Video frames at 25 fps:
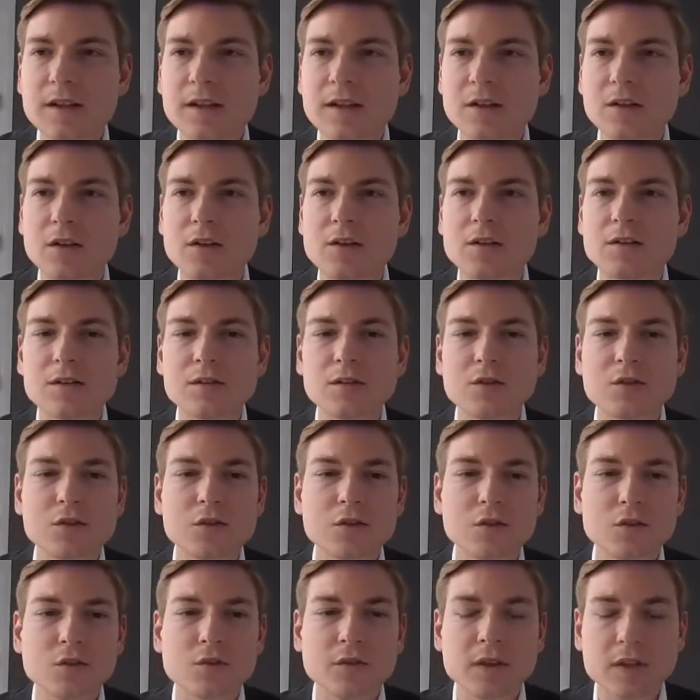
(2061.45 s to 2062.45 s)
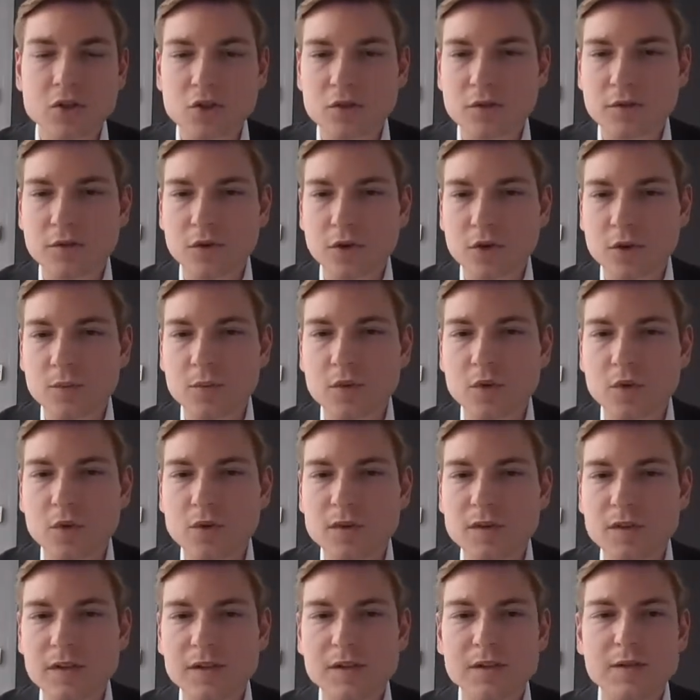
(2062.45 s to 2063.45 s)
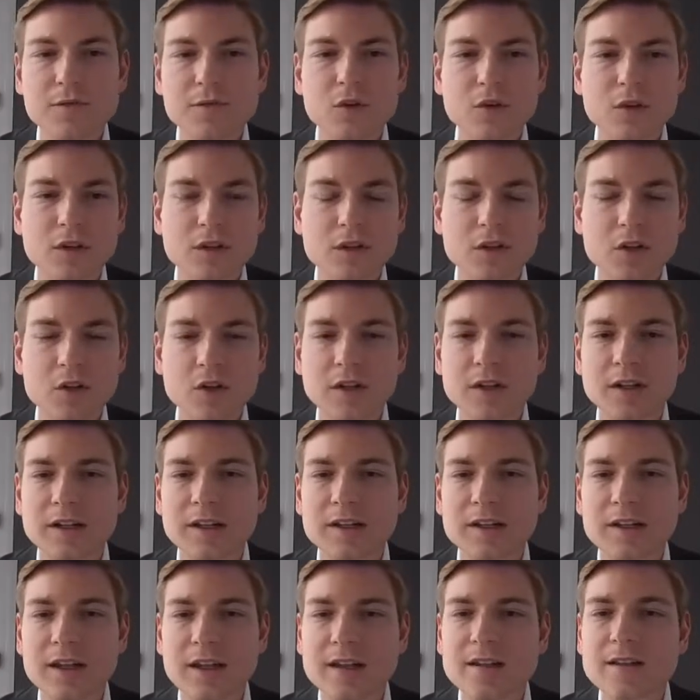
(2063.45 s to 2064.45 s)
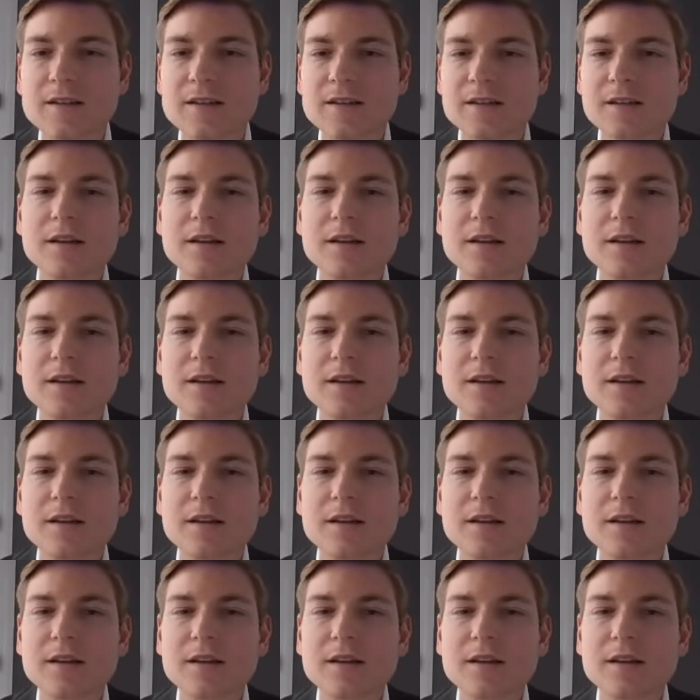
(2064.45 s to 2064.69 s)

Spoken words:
and also your vision for the process for the target at hand.